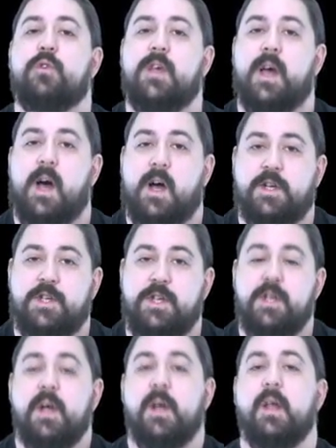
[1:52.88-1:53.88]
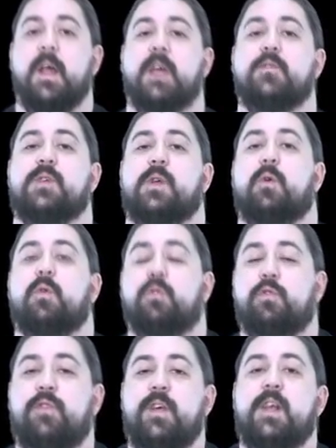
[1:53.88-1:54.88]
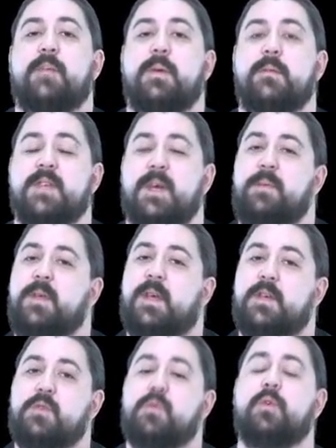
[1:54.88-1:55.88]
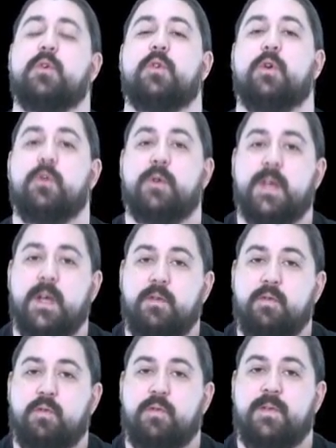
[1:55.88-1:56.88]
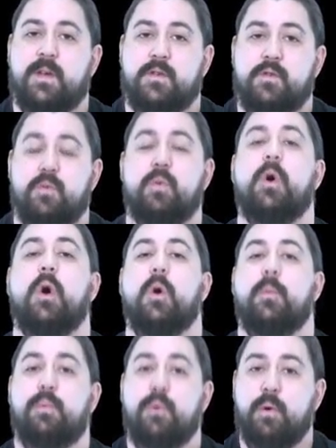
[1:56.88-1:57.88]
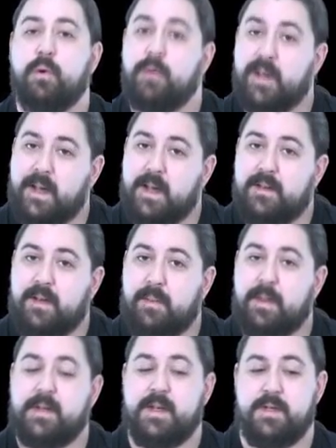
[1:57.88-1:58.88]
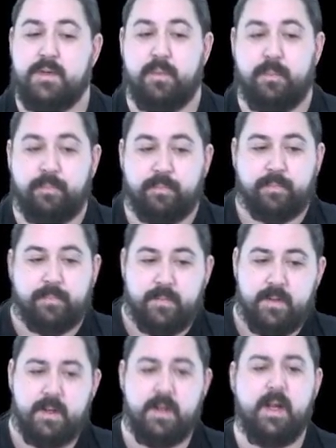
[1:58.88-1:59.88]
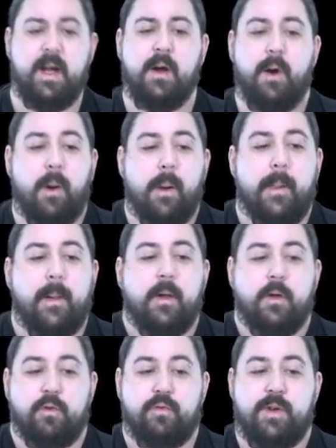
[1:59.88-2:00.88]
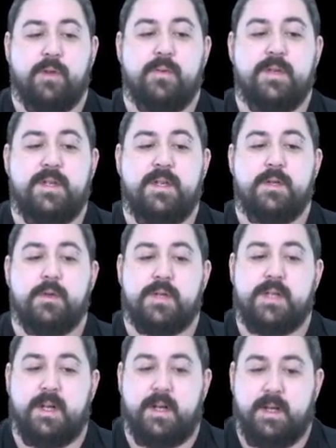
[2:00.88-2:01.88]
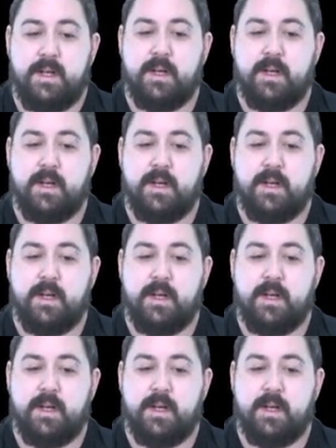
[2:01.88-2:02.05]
And we'll find the same implications as in the case of a conversion for a reinterpretation. We can see on this line the case of a reinterpretation of the address